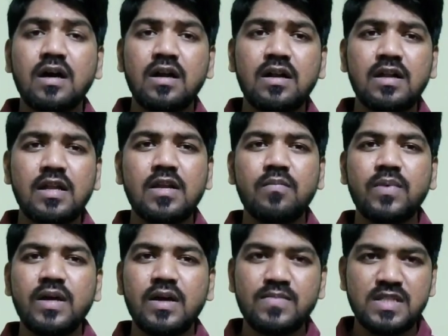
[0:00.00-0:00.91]
until it
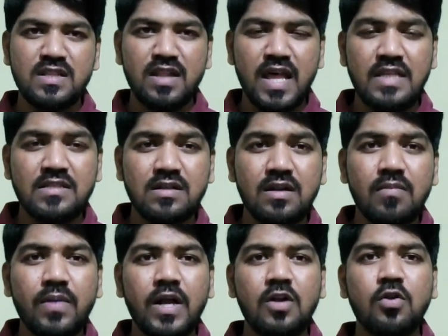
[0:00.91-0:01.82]
becomes
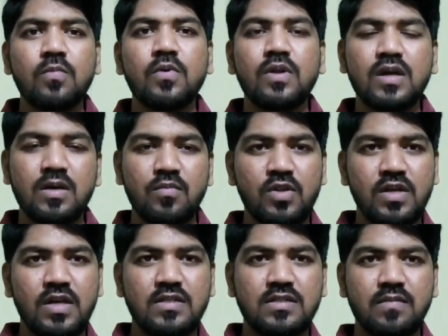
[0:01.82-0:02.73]
natural part of your
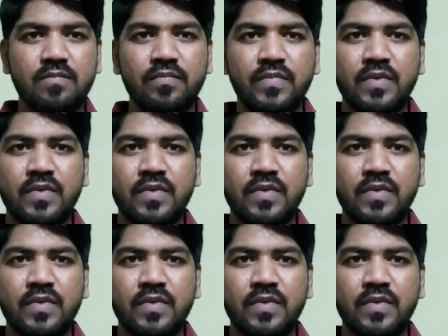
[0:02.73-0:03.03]
communication.